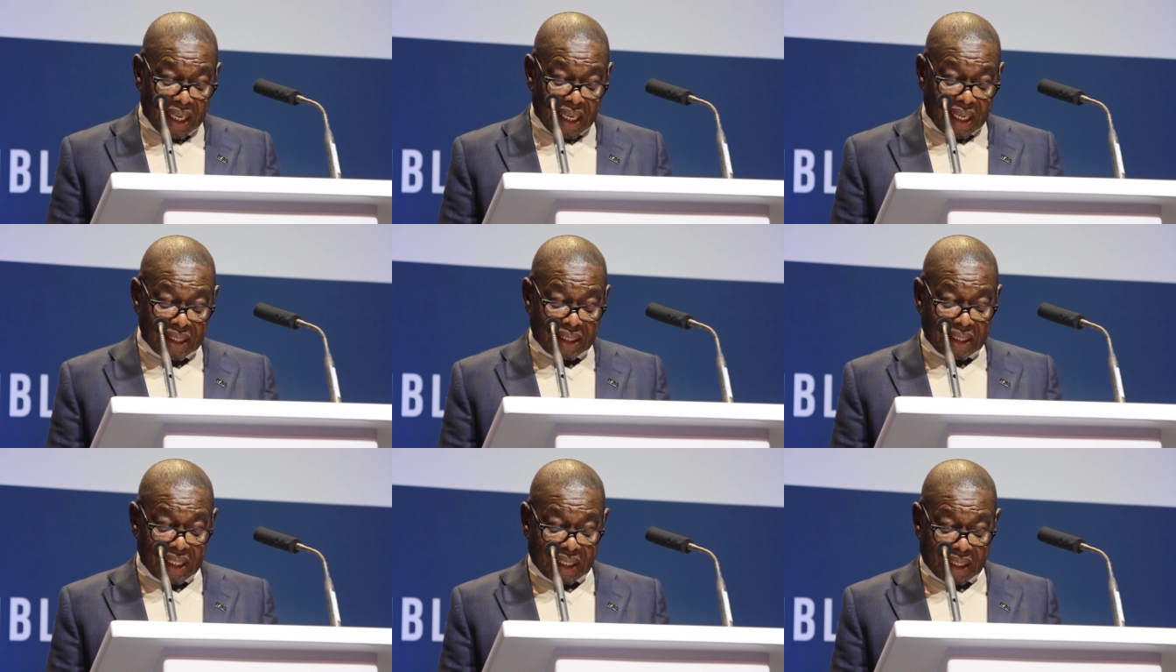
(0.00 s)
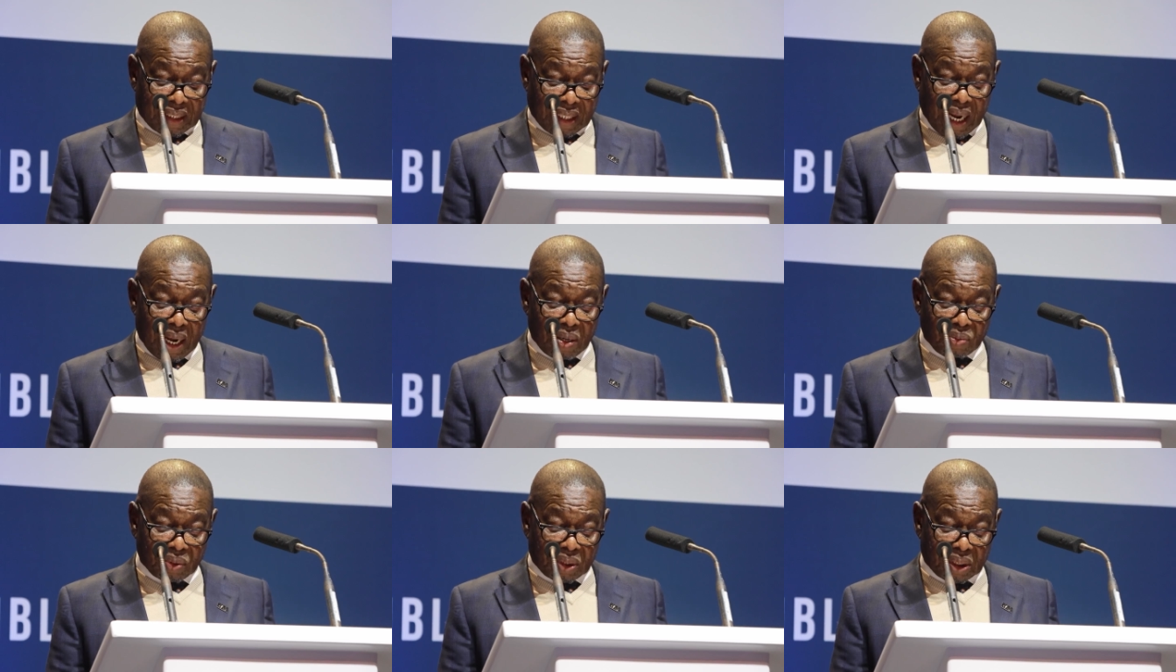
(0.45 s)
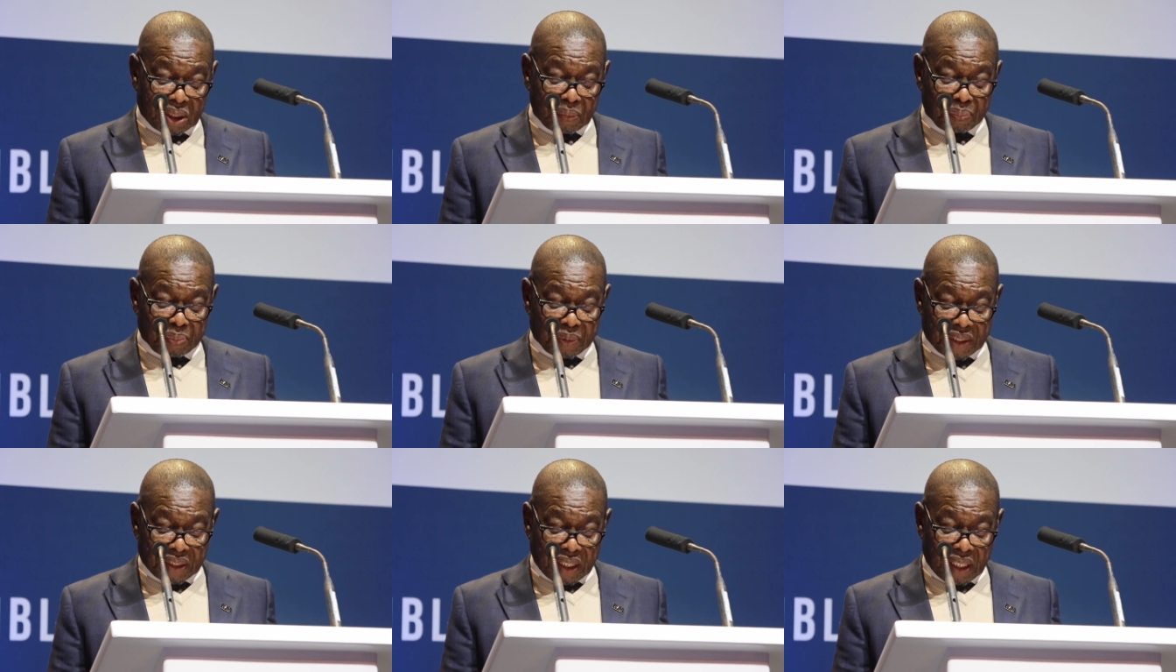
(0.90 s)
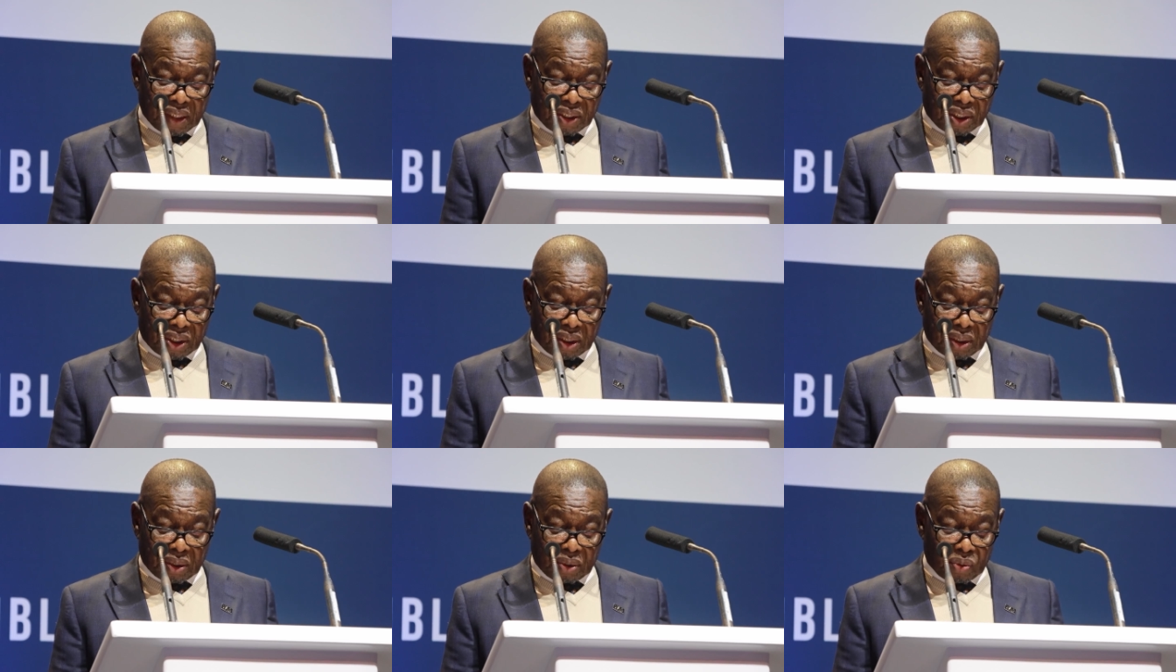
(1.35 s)
as a ground deep
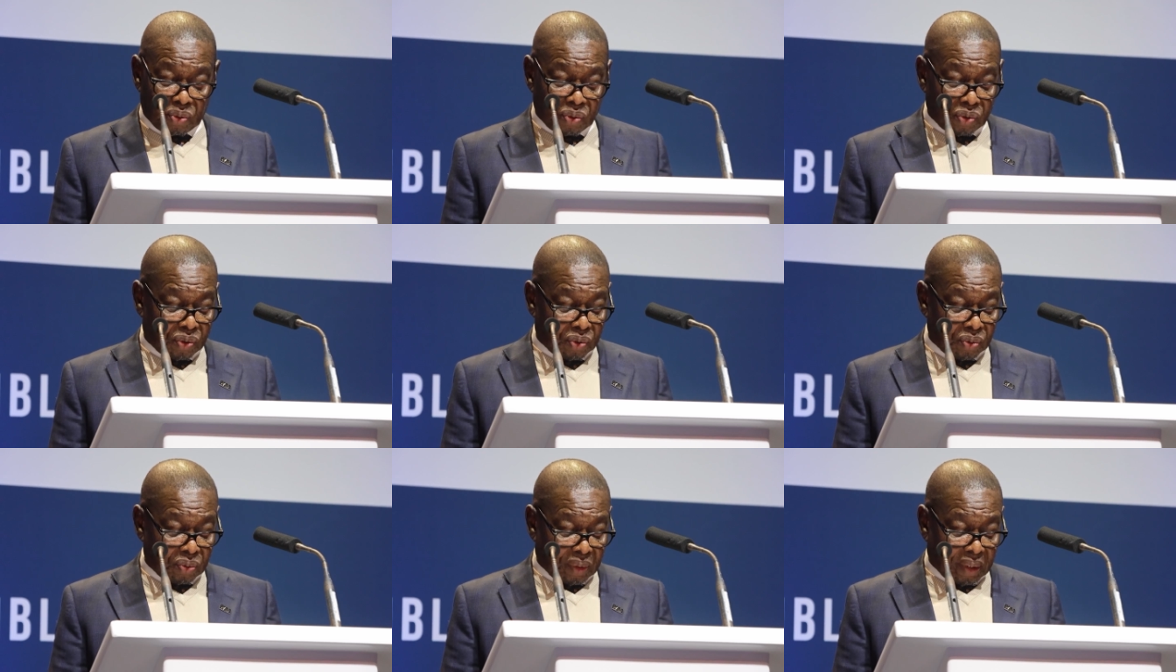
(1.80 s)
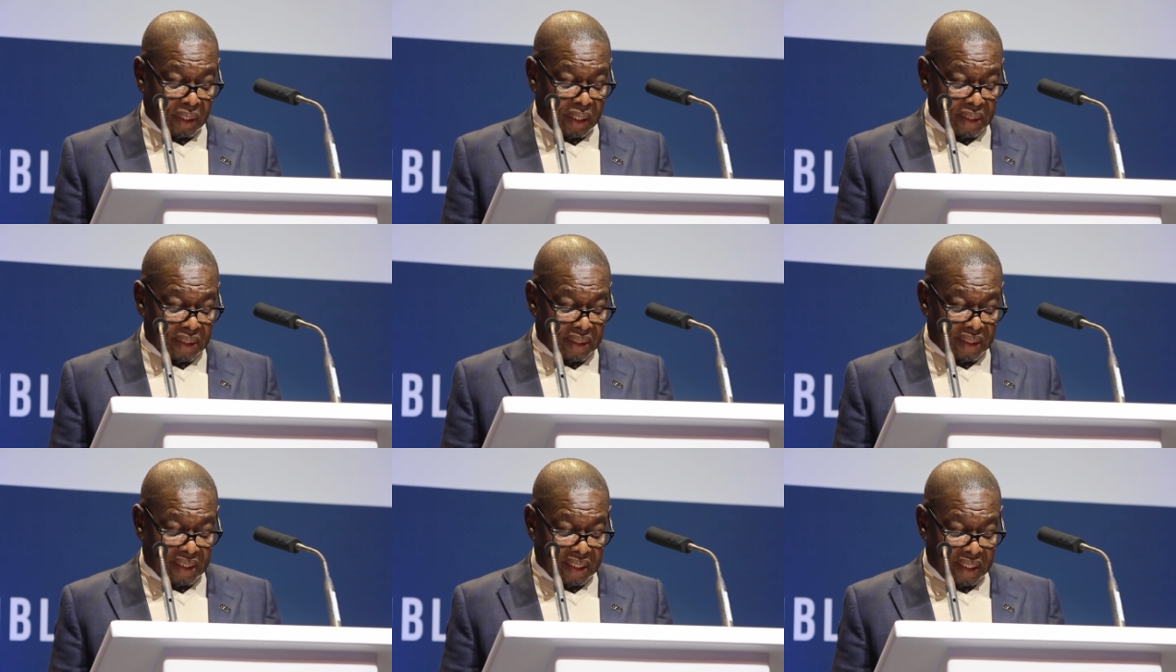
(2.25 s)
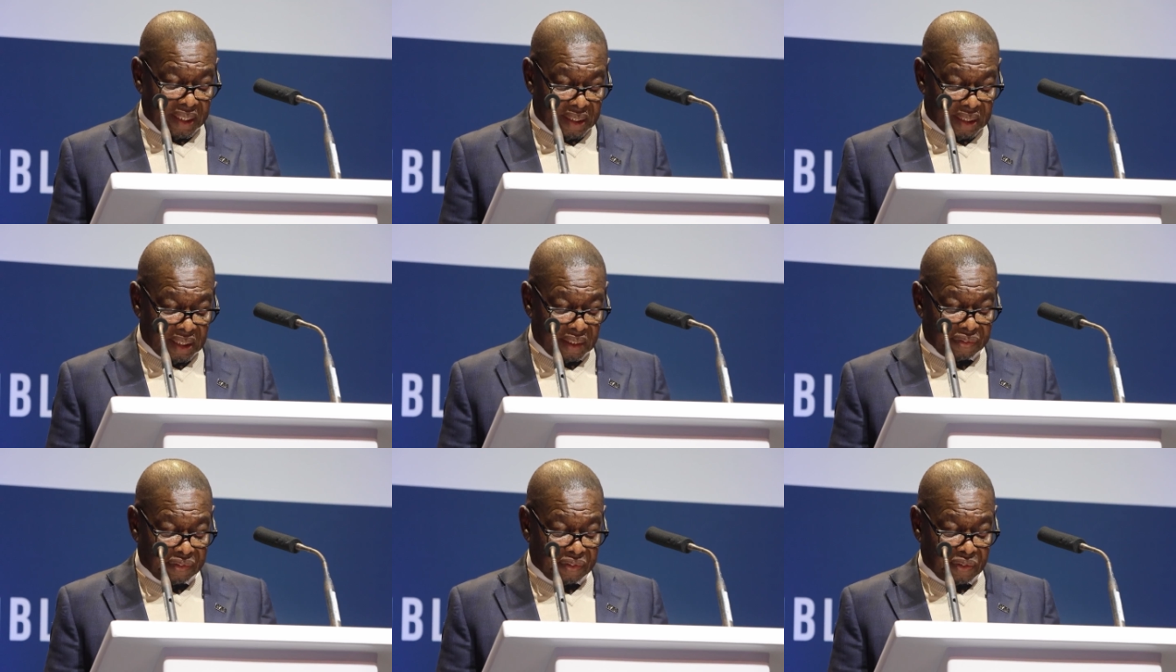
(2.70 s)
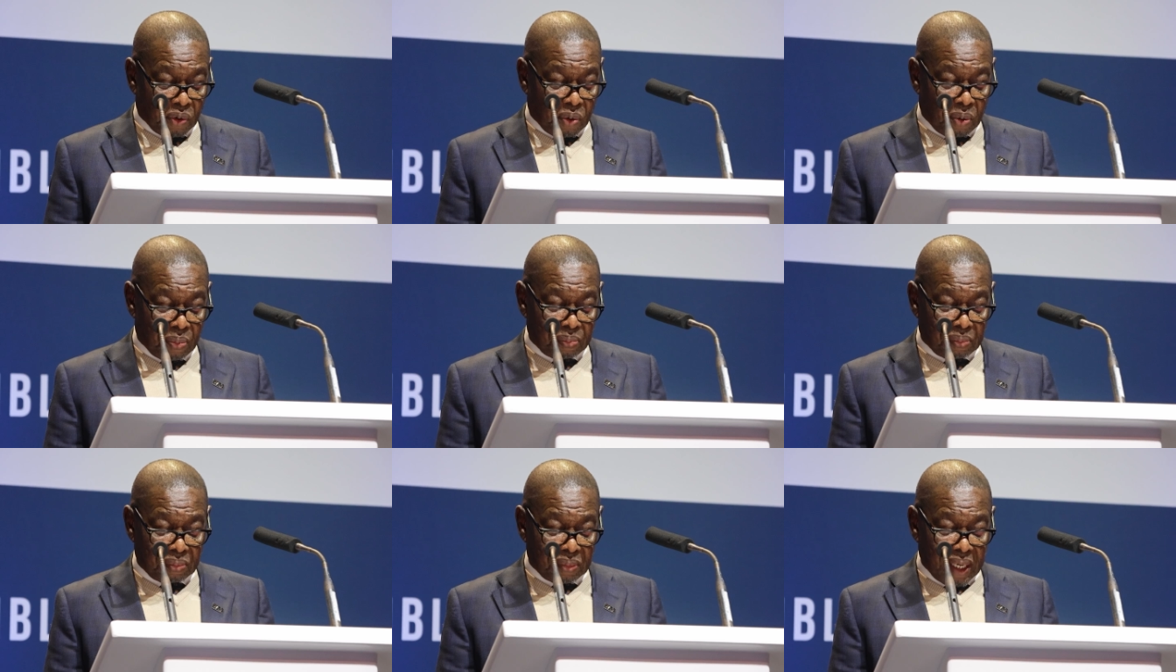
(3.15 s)
station used to get data
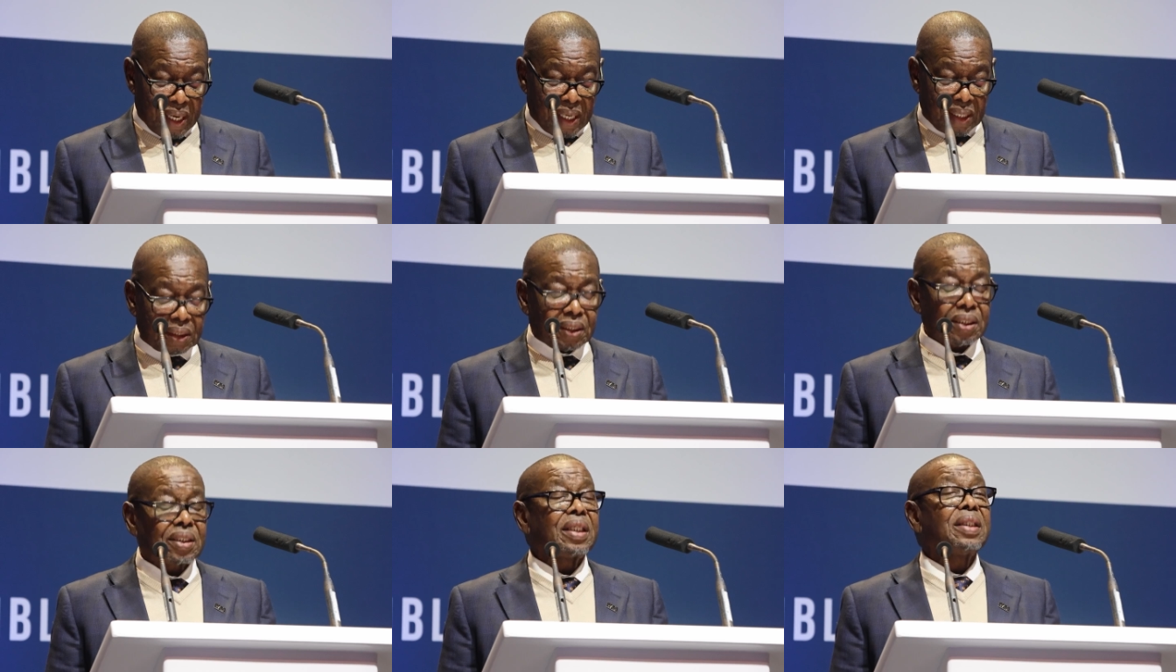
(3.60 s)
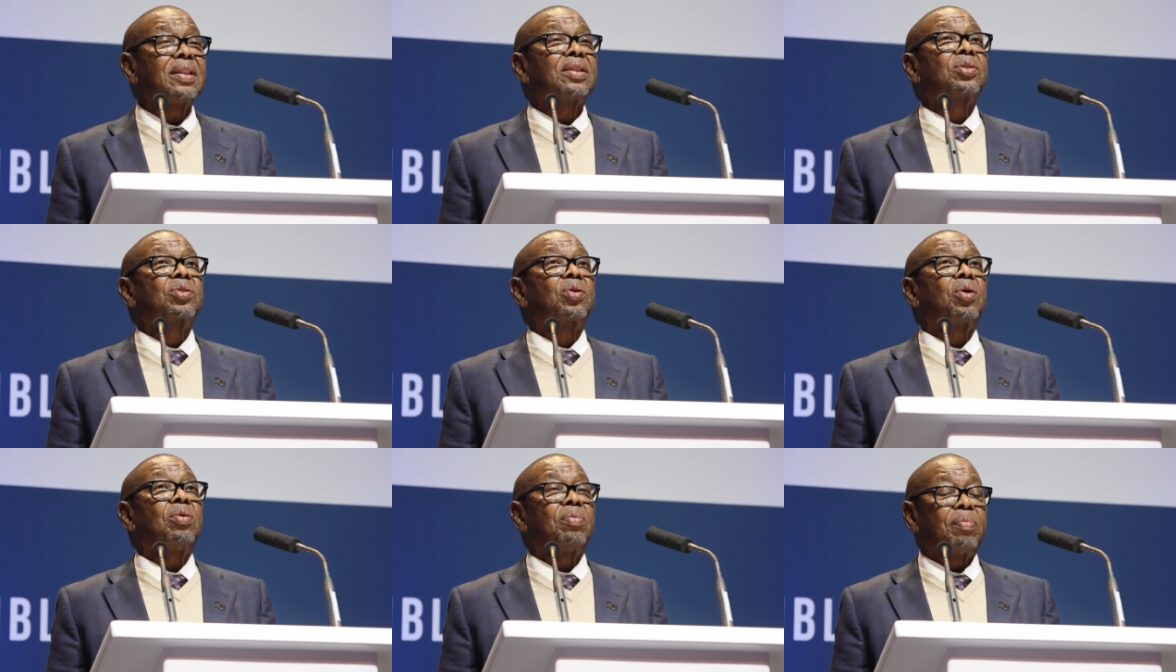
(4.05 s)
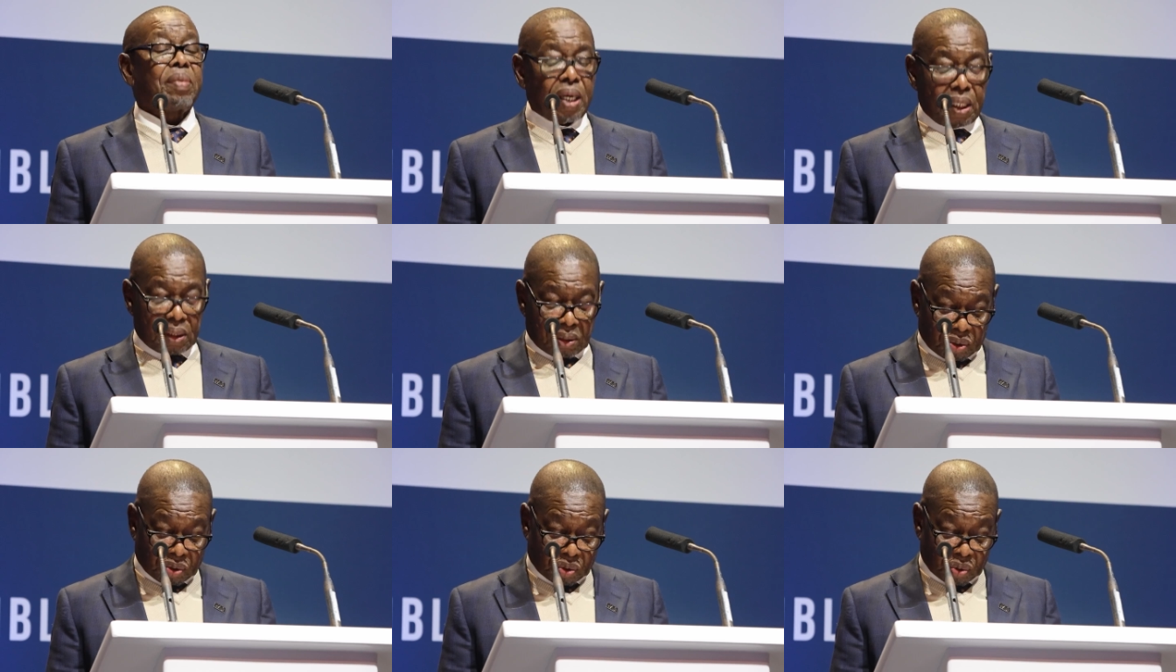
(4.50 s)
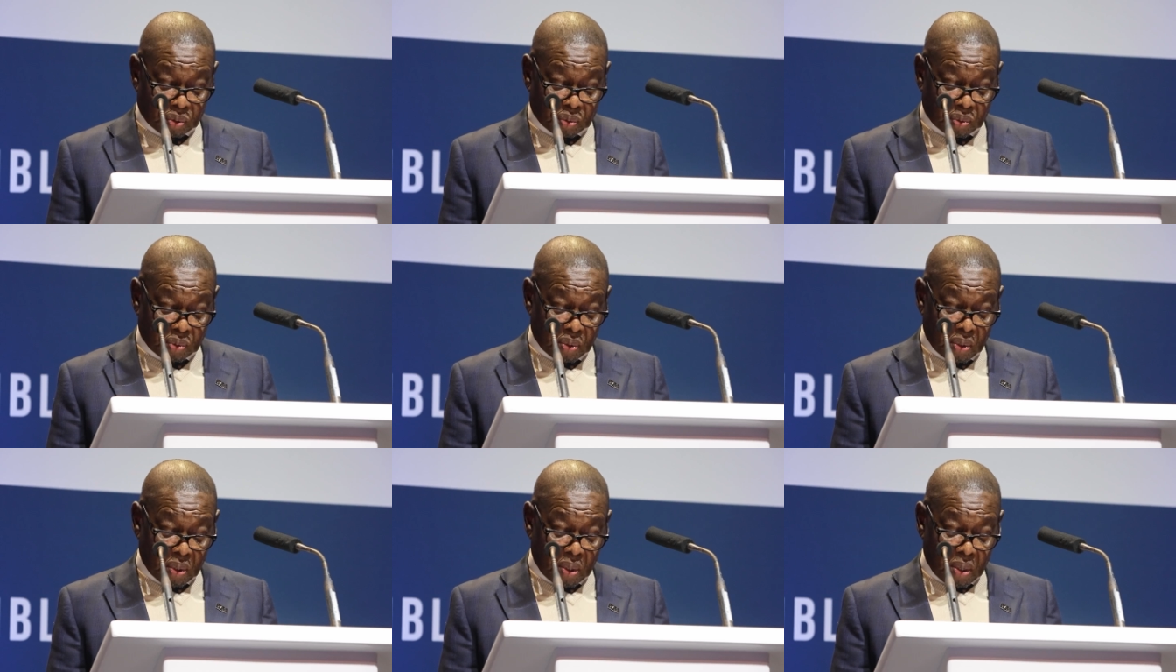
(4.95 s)
from and sends command
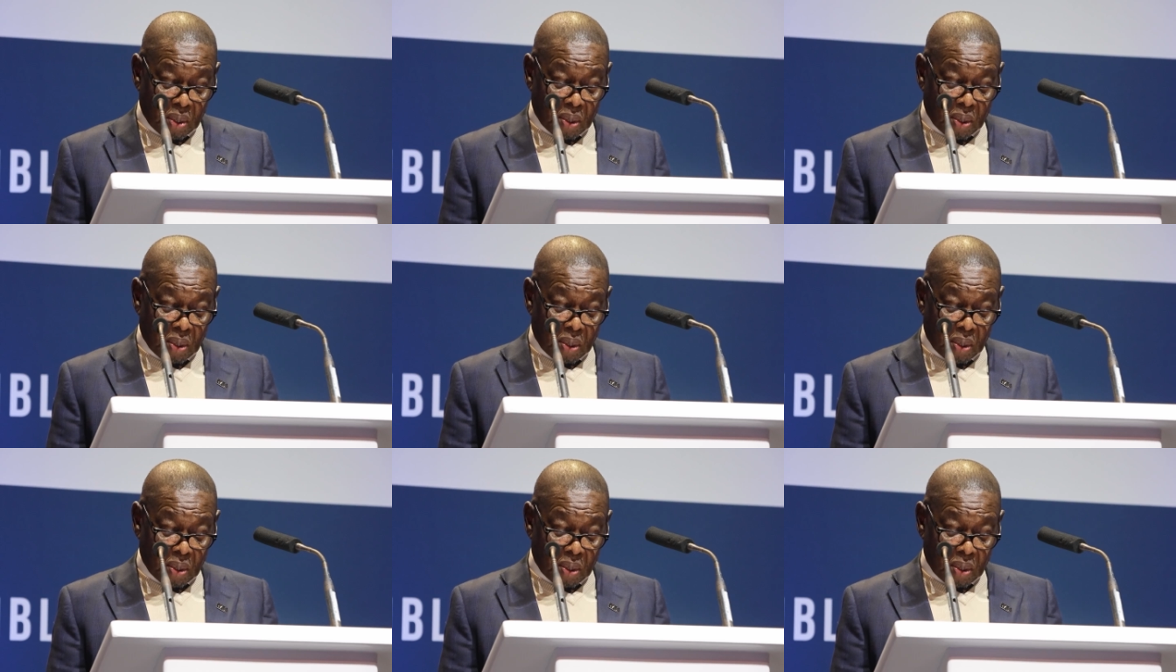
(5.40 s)
to